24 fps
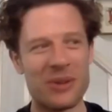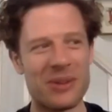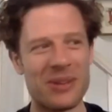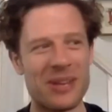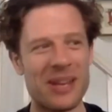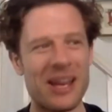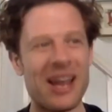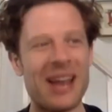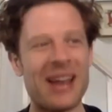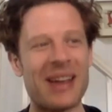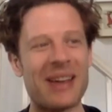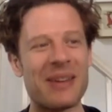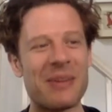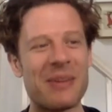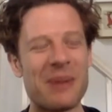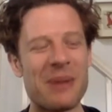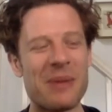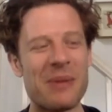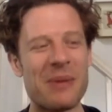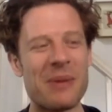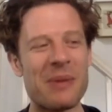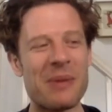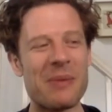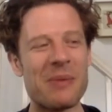Yeah,
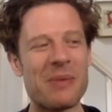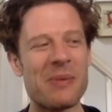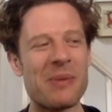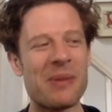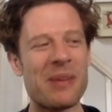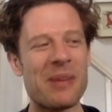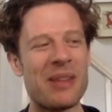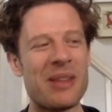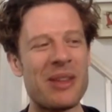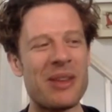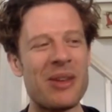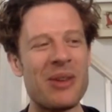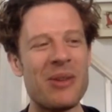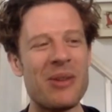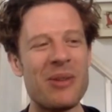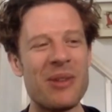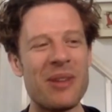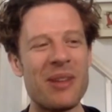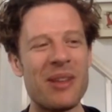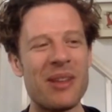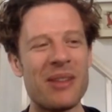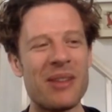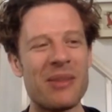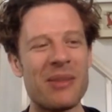we knew
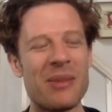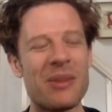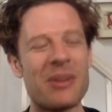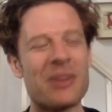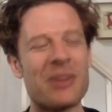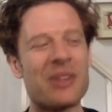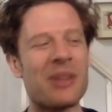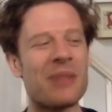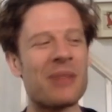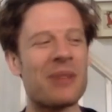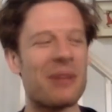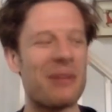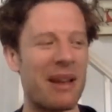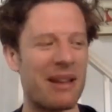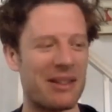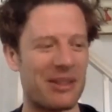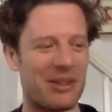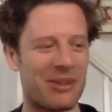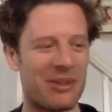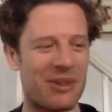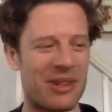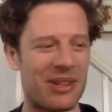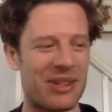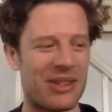that. Well, the subject
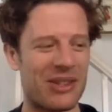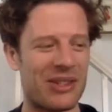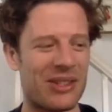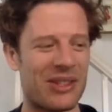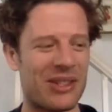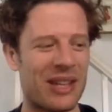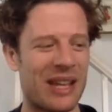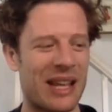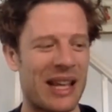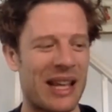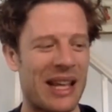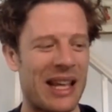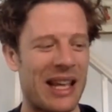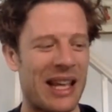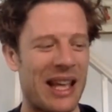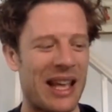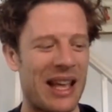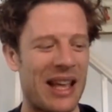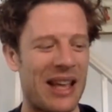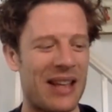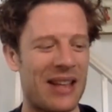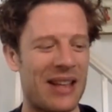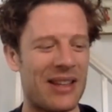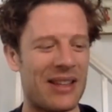matter is
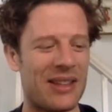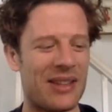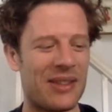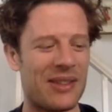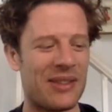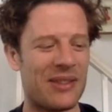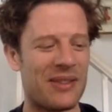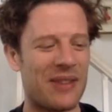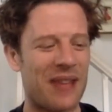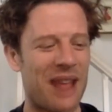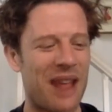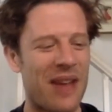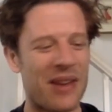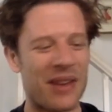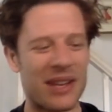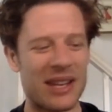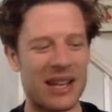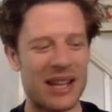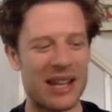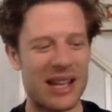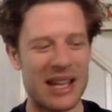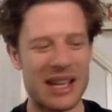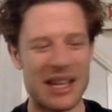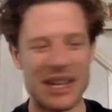
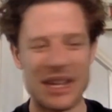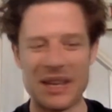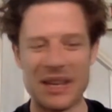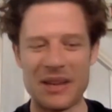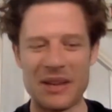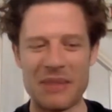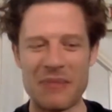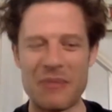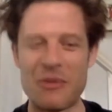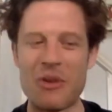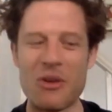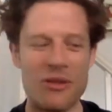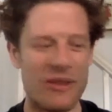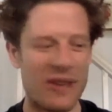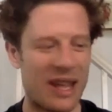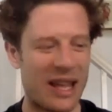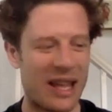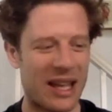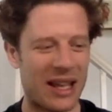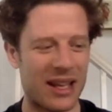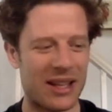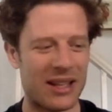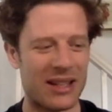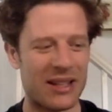inherently
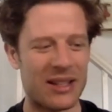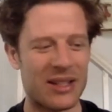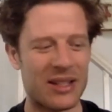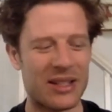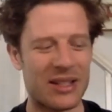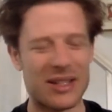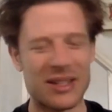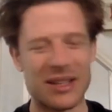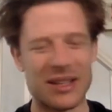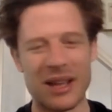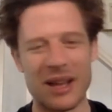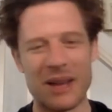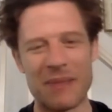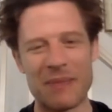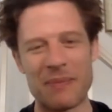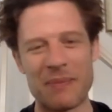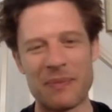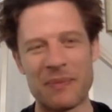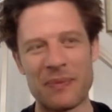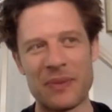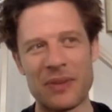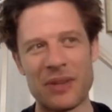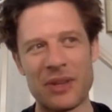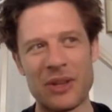moving, and
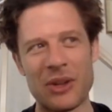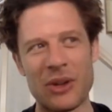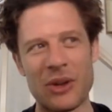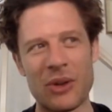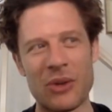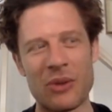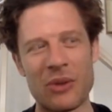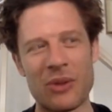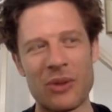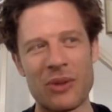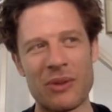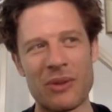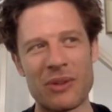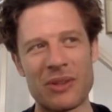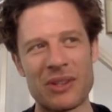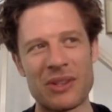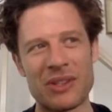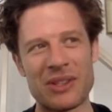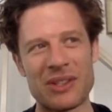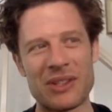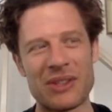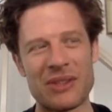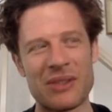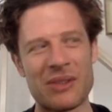you know, there
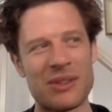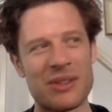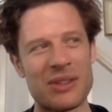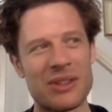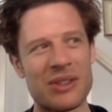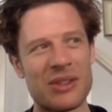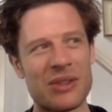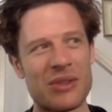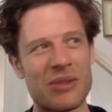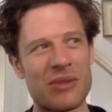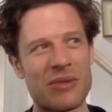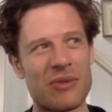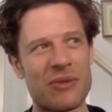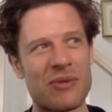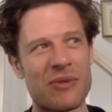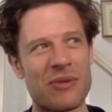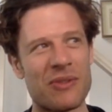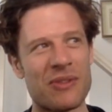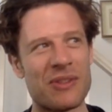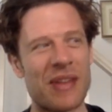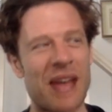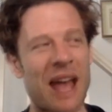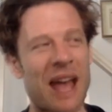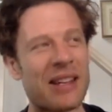is a sort of
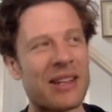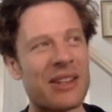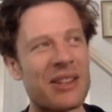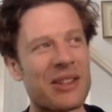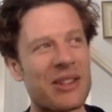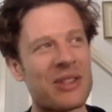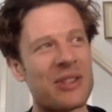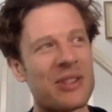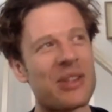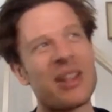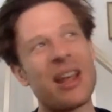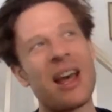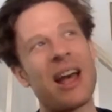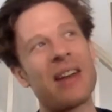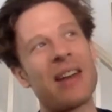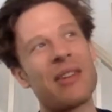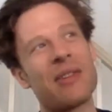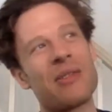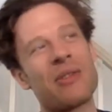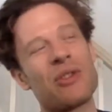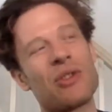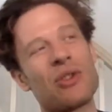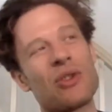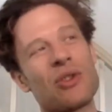sadness to that
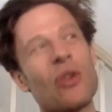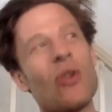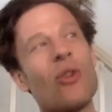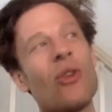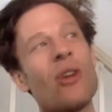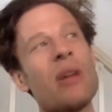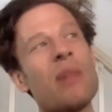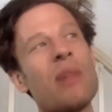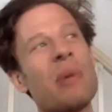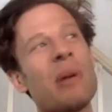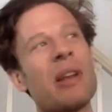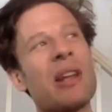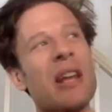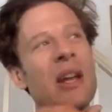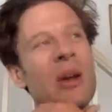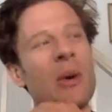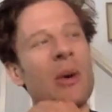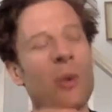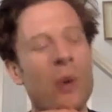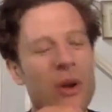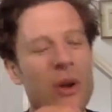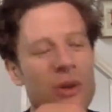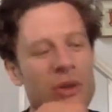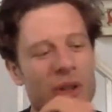story. But
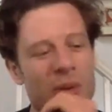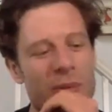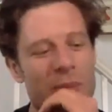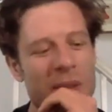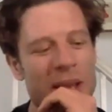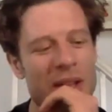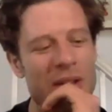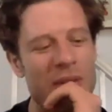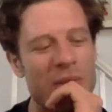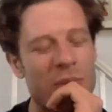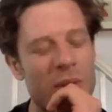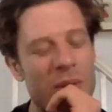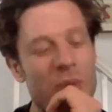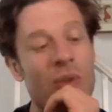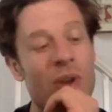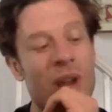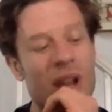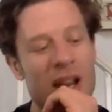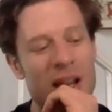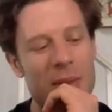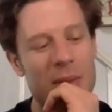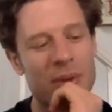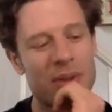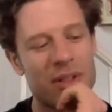we
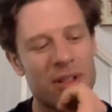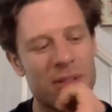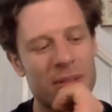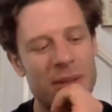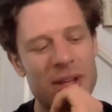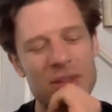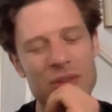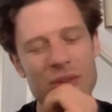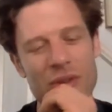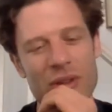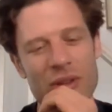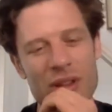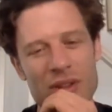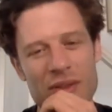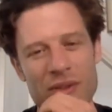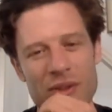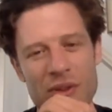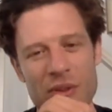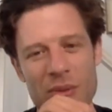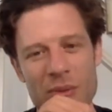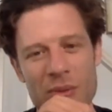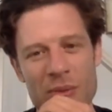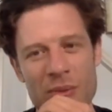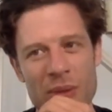really wanted to make sure that this
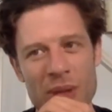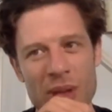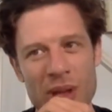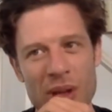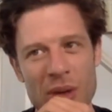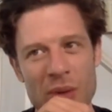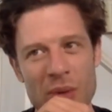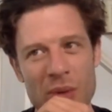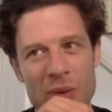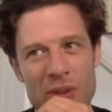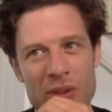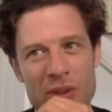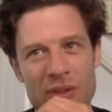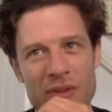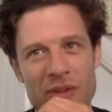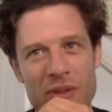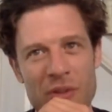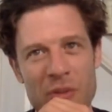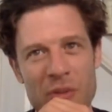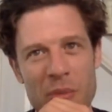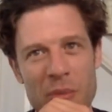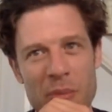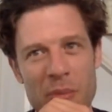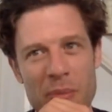film wasn't a
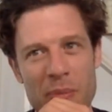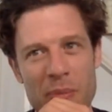film,